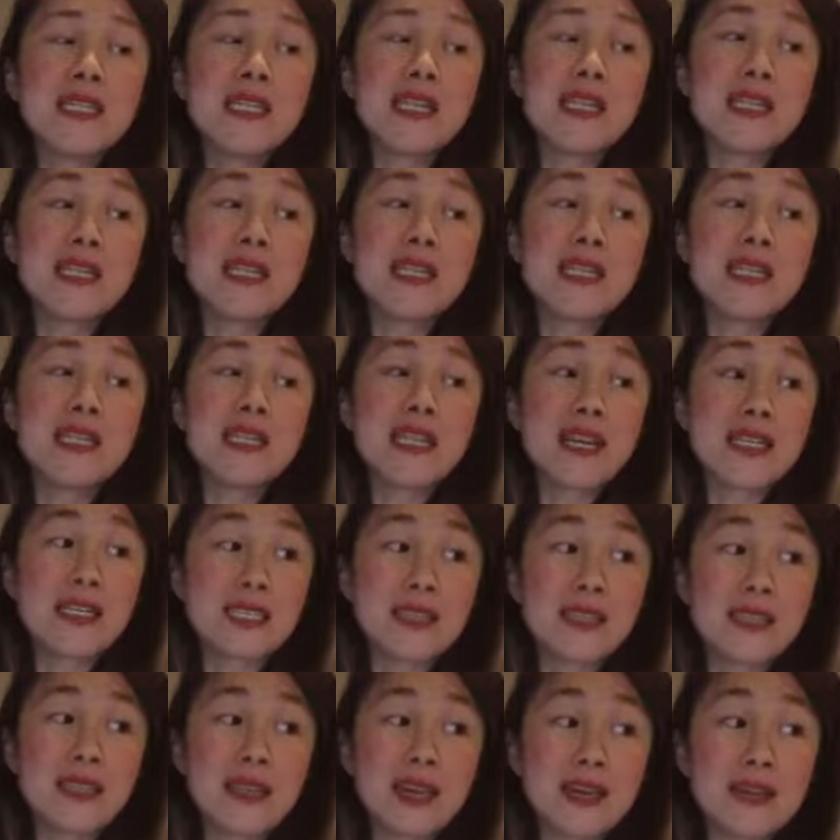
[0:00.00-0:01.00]
say yes
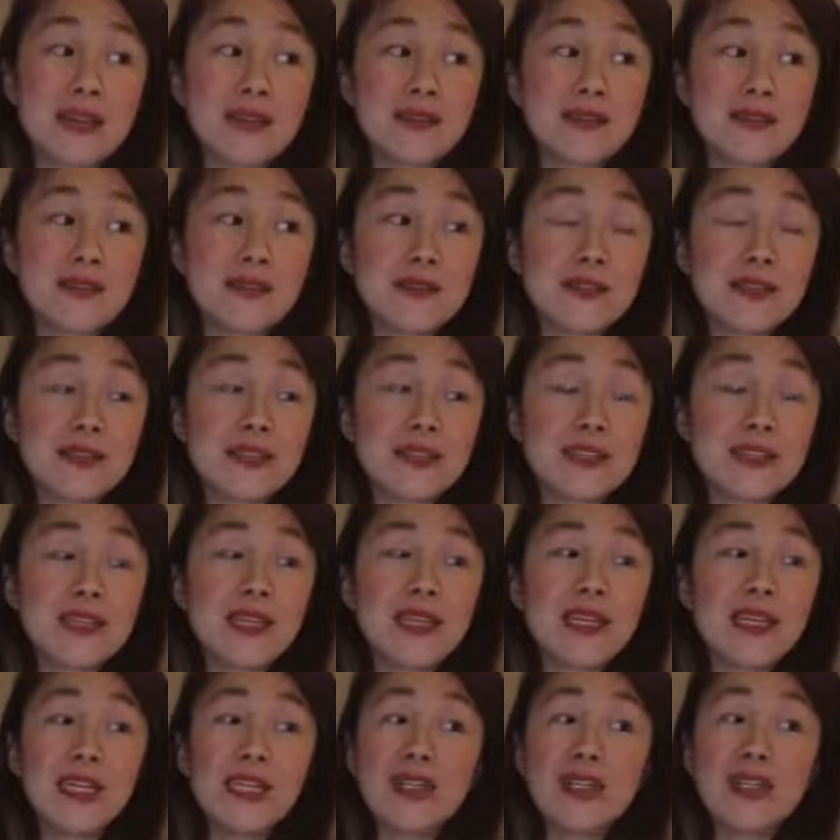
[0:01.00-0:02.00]
to life,
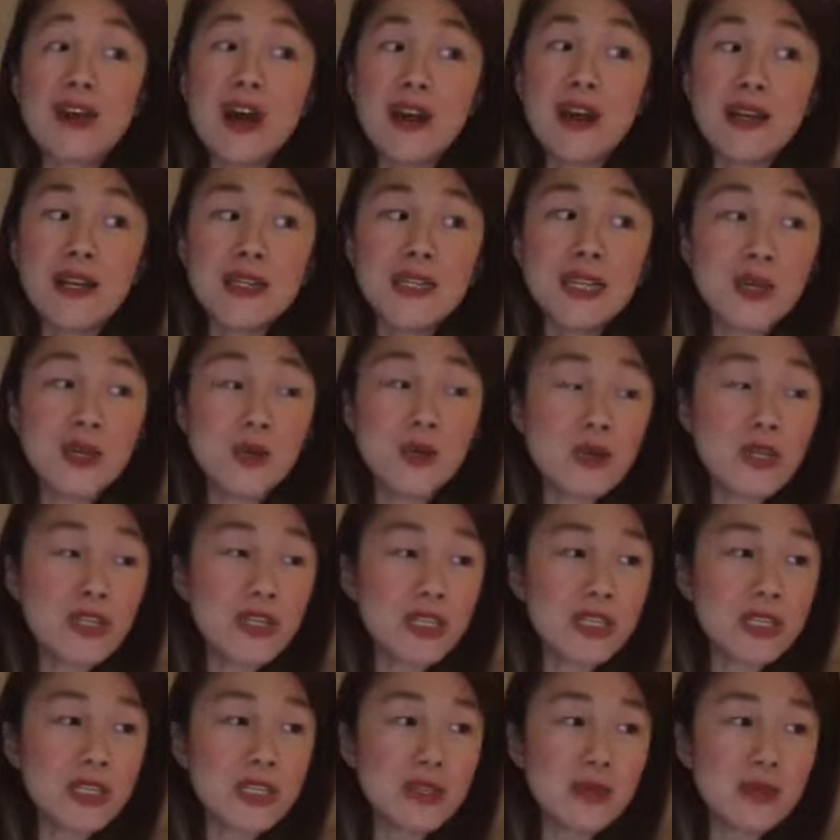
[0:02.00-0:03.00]
not as I
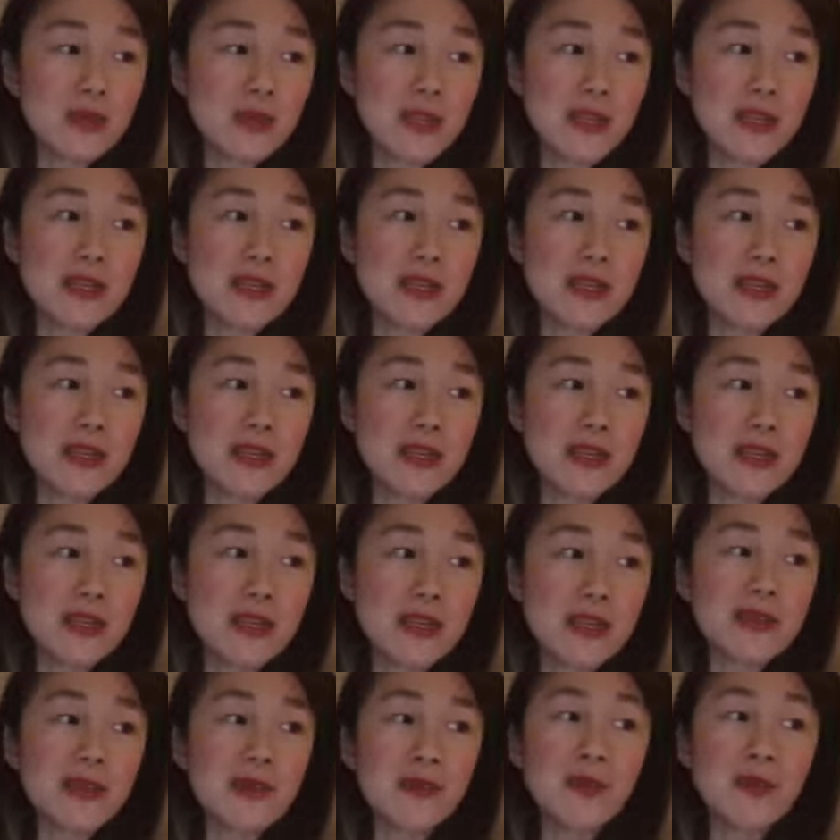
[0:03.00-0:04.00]
wish it to be,
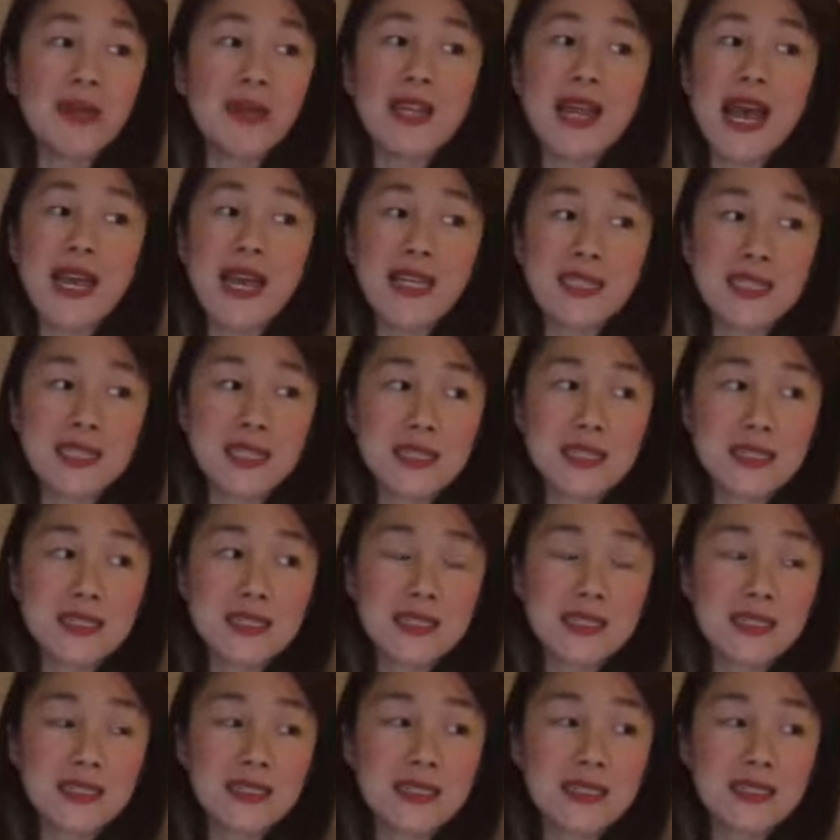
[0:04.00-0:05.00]
but as it
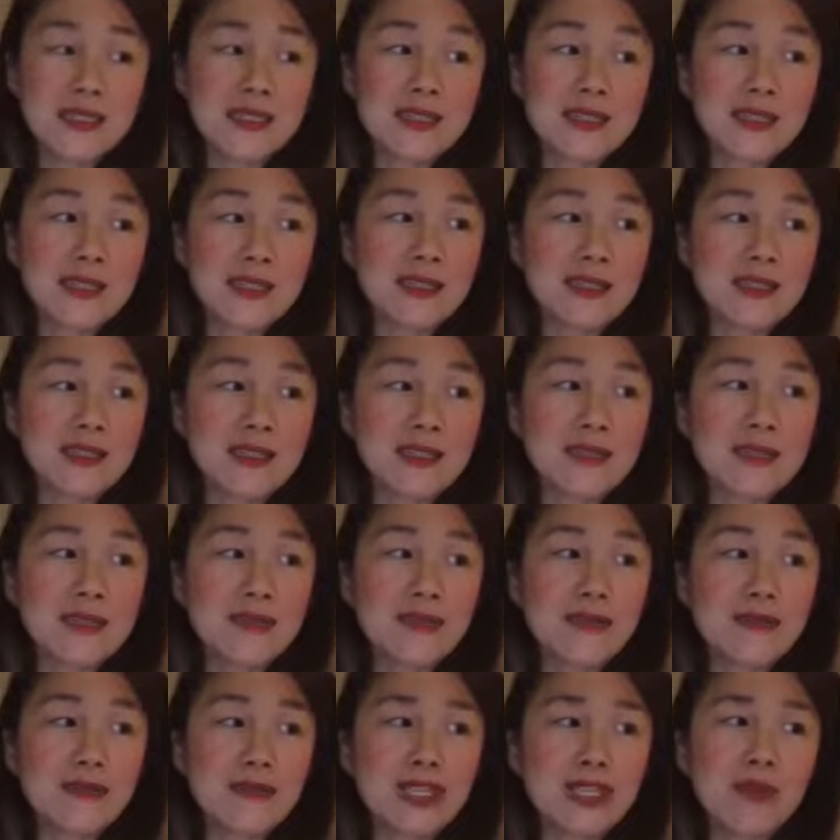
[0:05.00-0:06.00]
is,
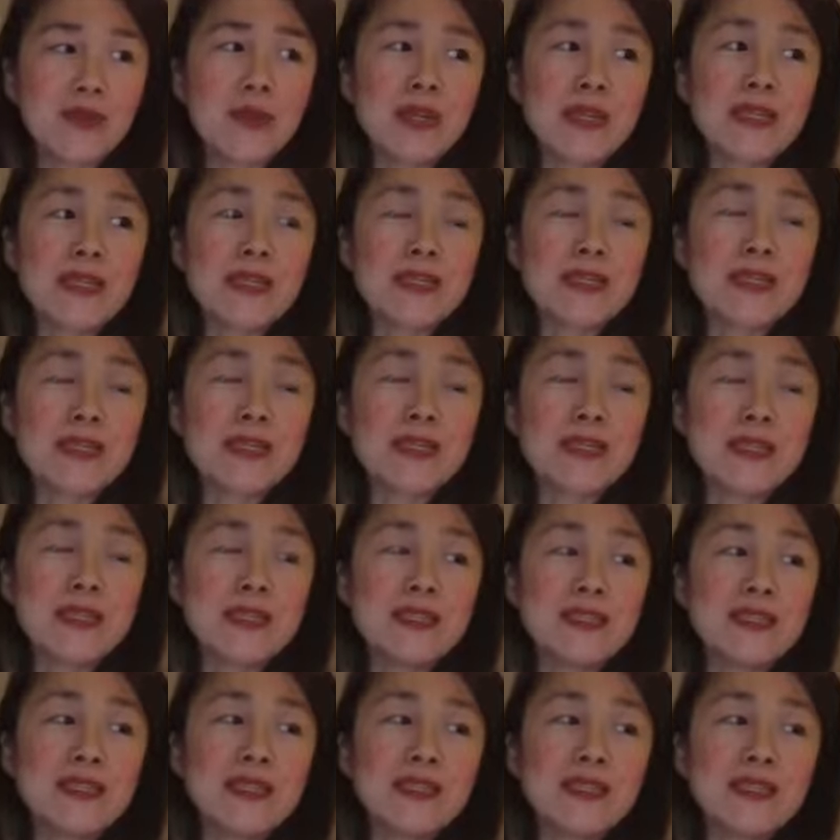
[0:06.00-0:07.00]

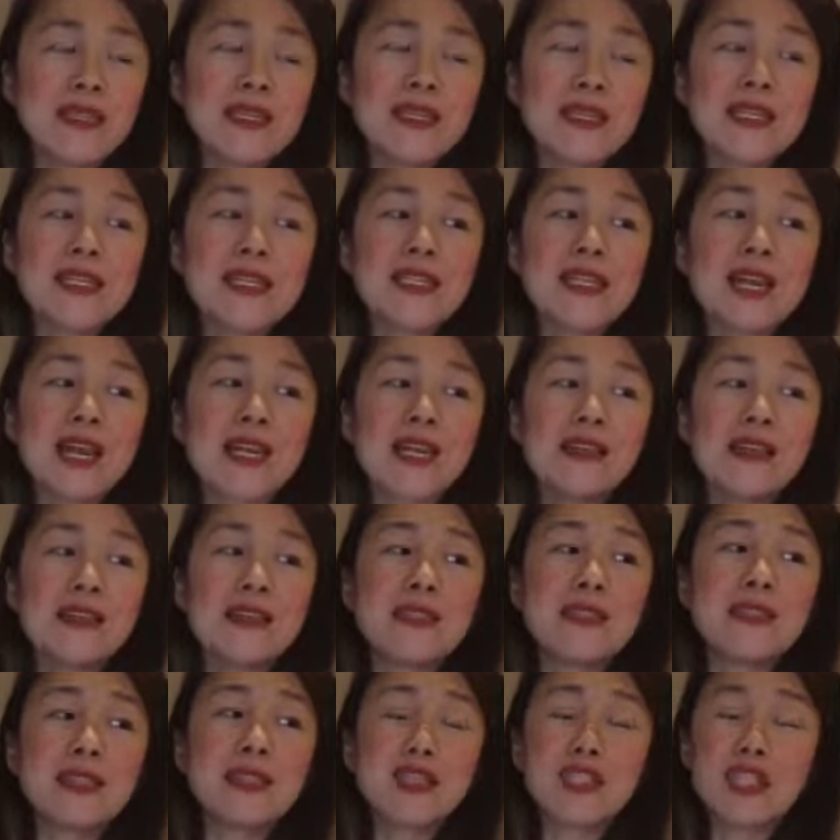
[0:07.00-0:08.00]
resplendent in its
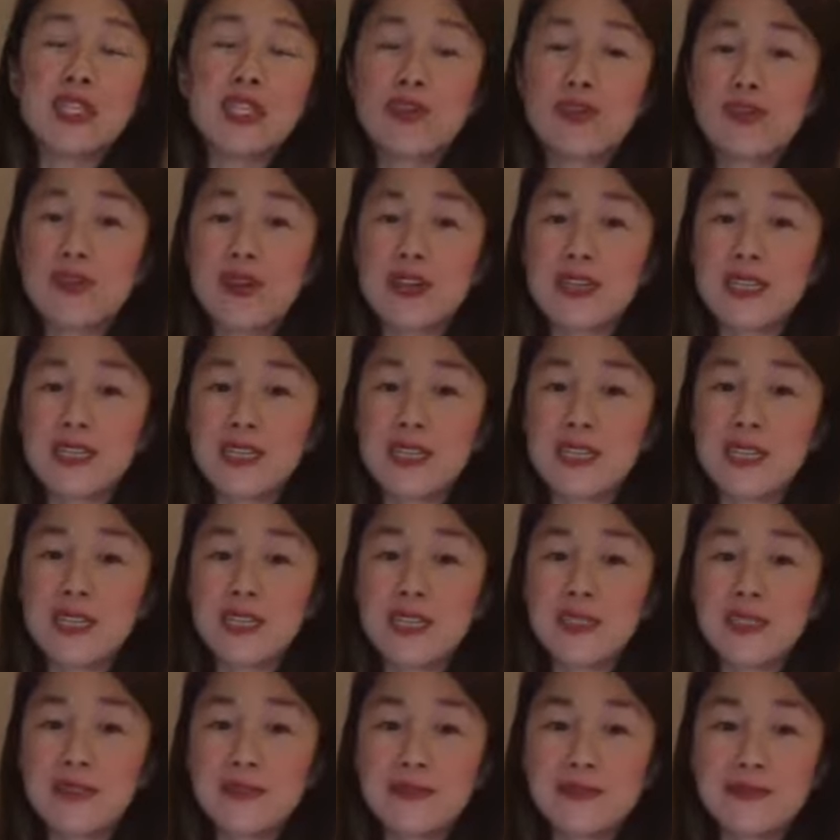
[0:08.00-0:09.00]
silent
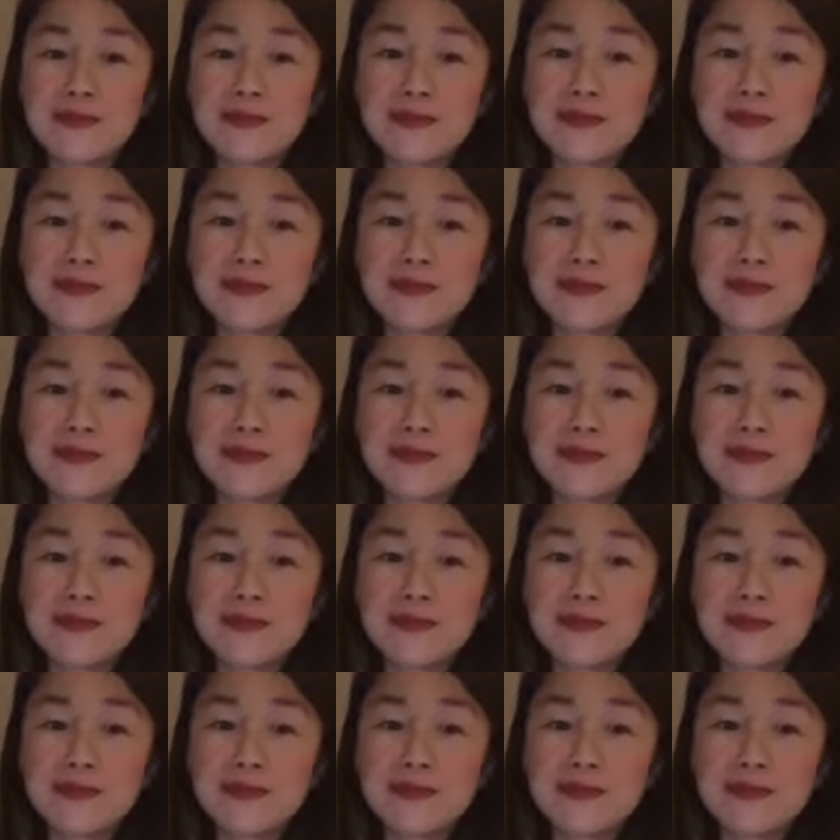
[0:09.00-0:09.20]
generosity.